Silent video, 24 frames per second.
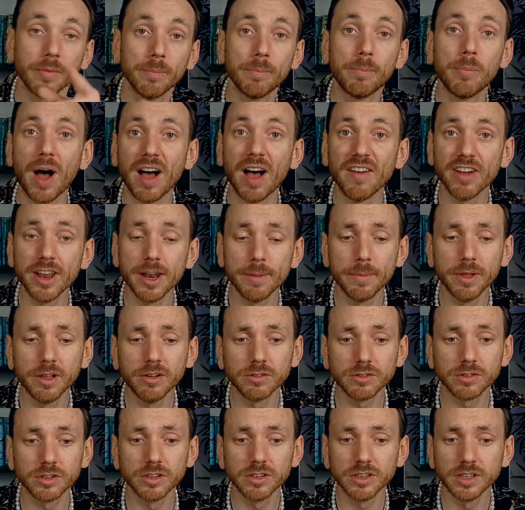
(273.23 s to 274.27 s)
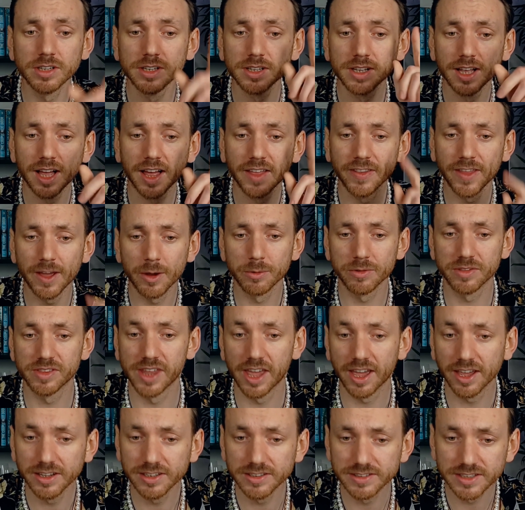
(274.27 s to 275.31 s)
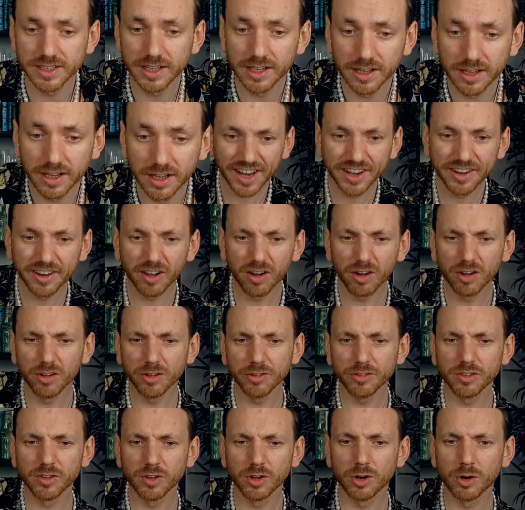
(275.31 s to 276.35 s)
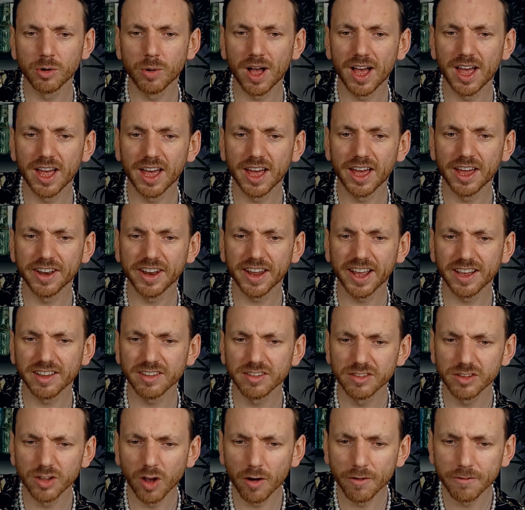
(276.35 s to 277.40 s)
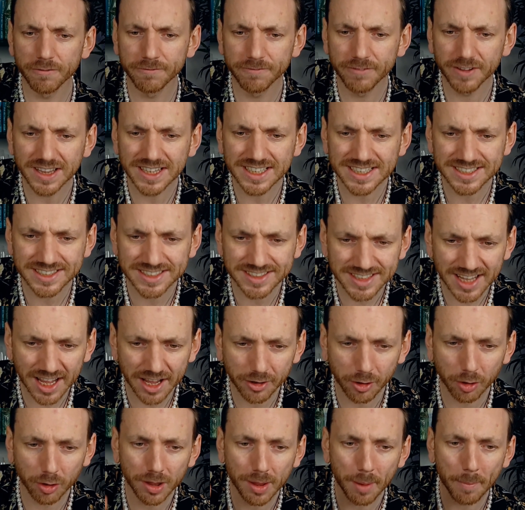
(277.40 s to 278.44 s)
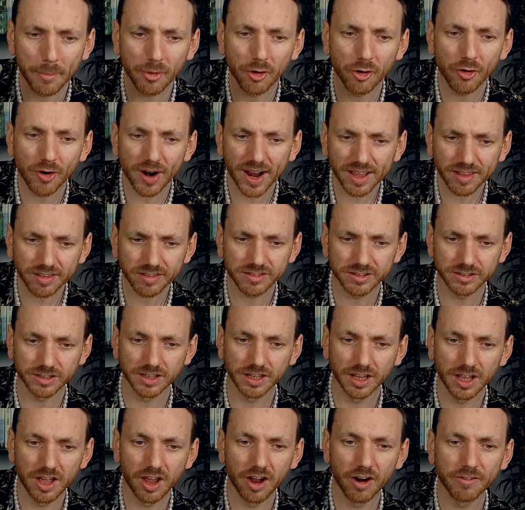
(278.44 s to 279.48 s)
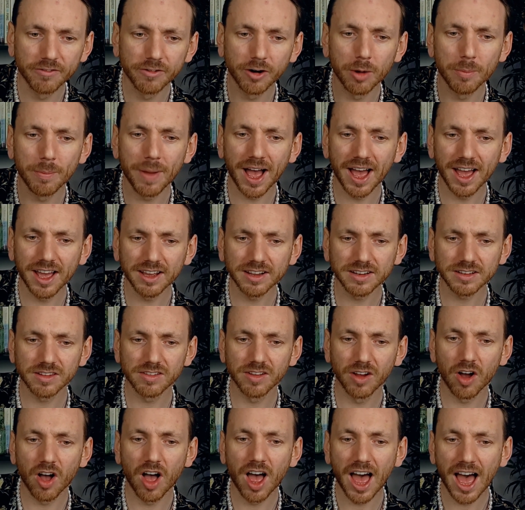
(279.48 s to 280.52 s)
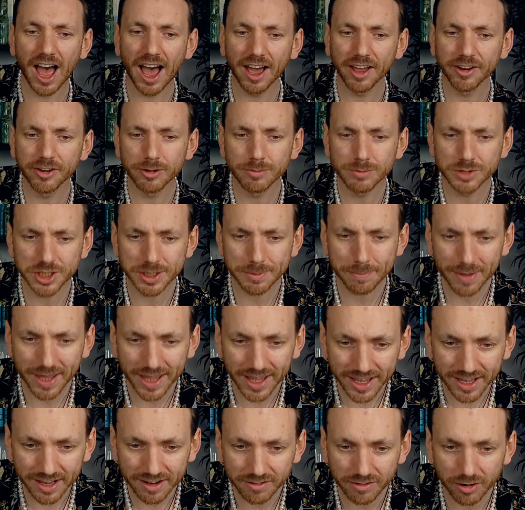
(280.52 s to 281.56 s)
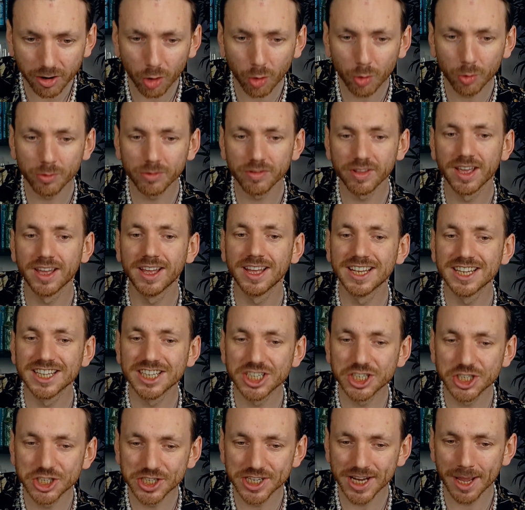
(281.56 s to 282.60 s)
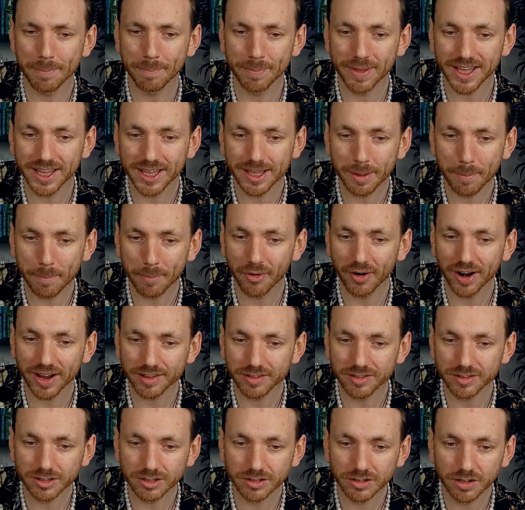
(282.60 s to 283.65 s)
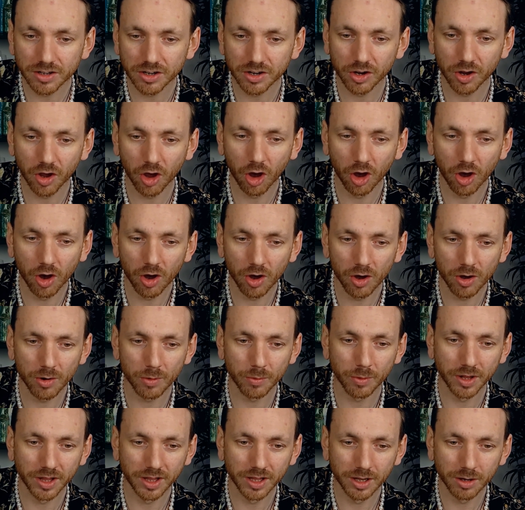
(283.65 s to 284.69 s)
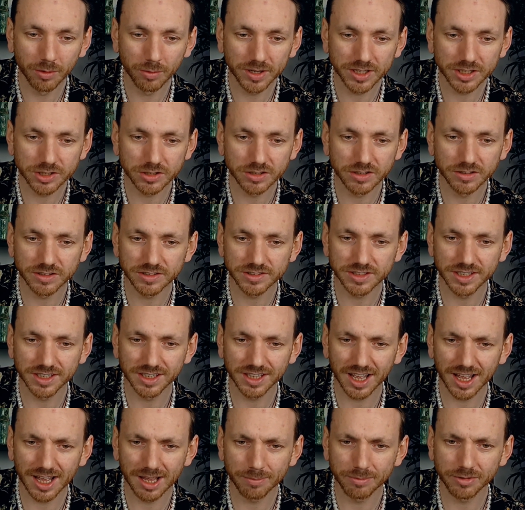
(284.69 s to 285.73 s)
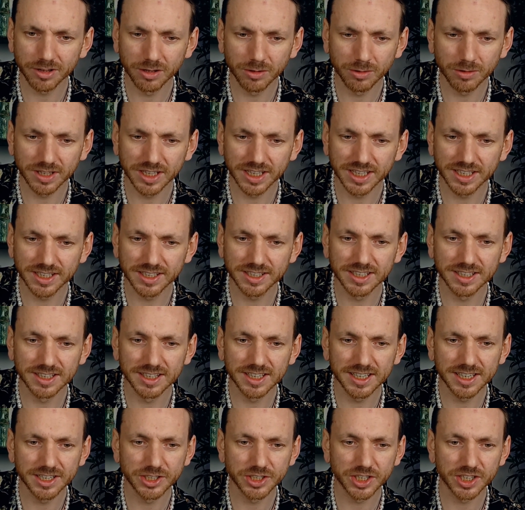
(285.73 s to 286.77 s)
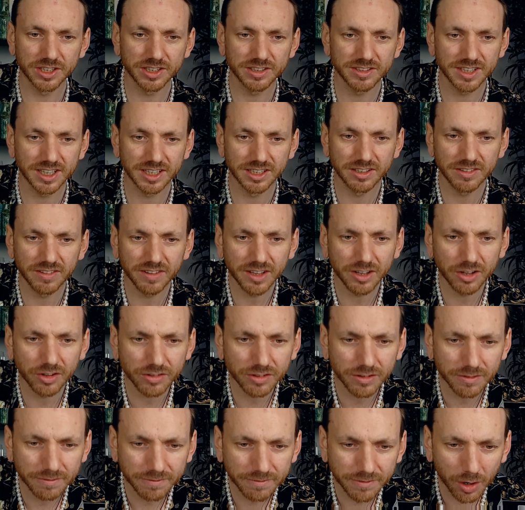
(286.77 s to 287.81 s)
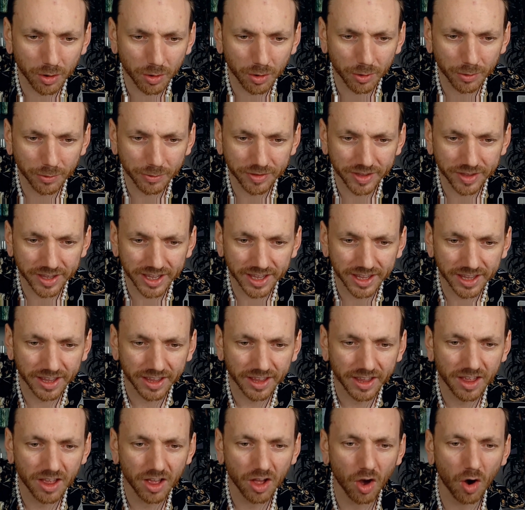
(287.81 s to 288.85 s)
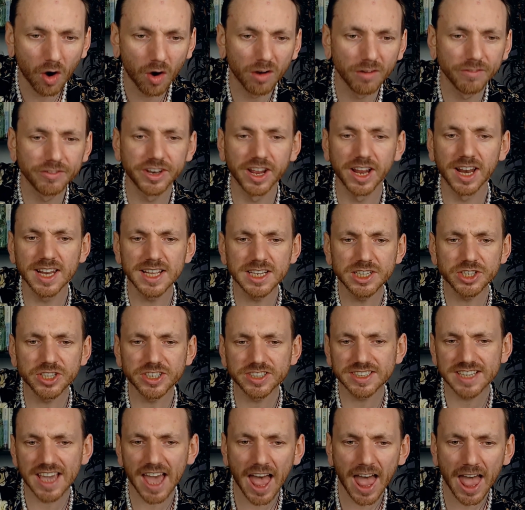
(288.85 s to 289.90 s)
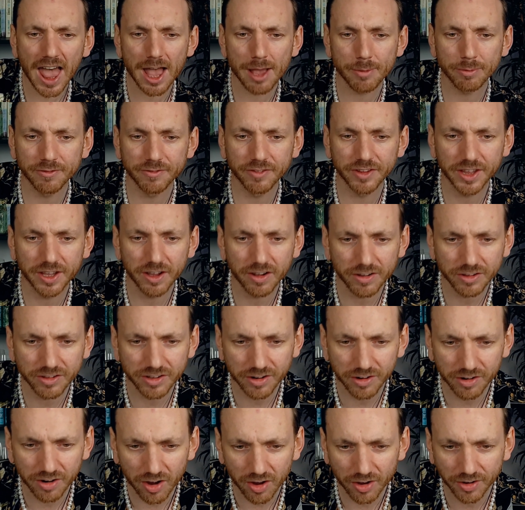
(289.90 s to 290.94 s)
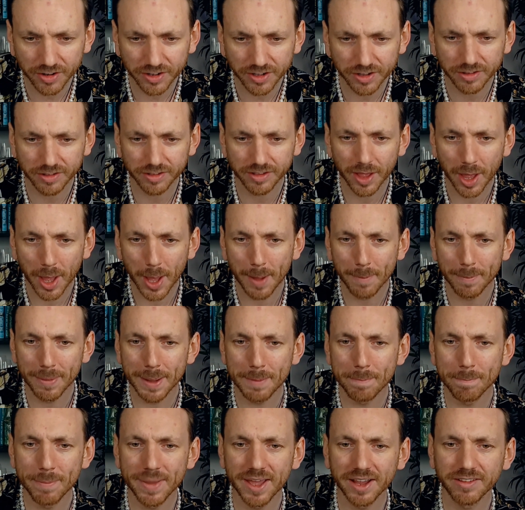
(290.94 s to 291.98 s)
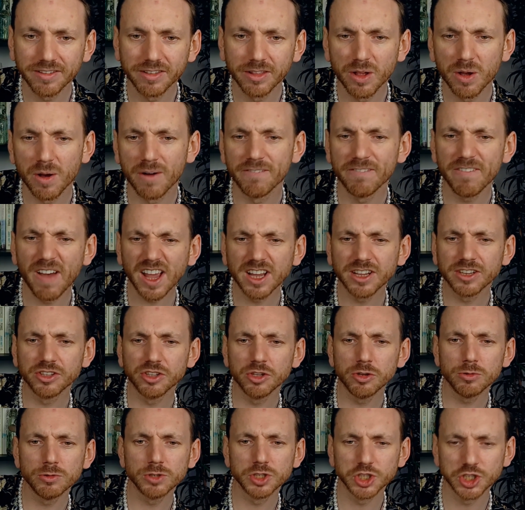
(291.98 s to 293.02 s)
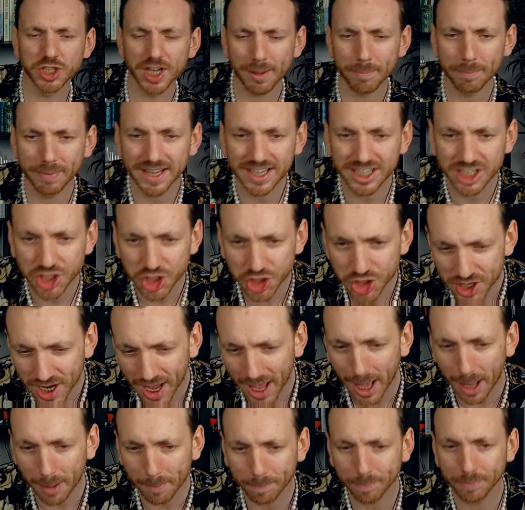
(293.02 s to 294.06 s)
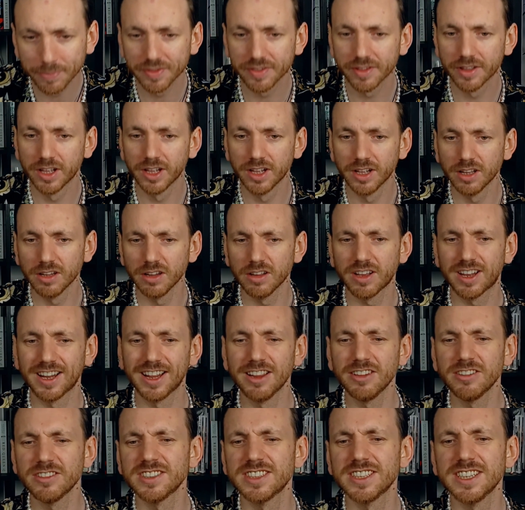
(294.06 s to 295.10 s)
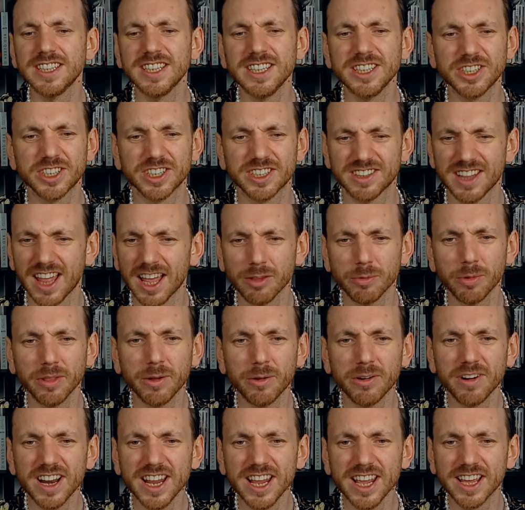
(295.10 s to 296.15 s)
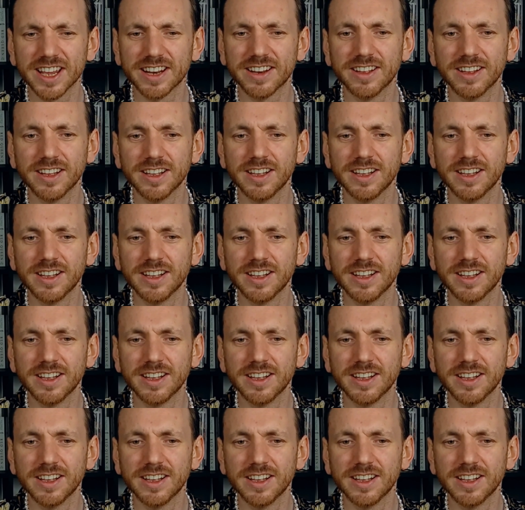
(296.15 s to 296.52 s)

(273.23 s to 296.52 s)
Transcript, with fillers: But I've had a milk dud, and that was nice. And it also had a soft Philly style pretzel, from actor Adam Shapiro's Shappy Pretzel Co., which looked absolutely delicious. And you even got some photos there of delicious carbs for the Oscar audience being mixed up. Thank you, Shappy Shaps. Look, it looks delicious. That's what they were eating.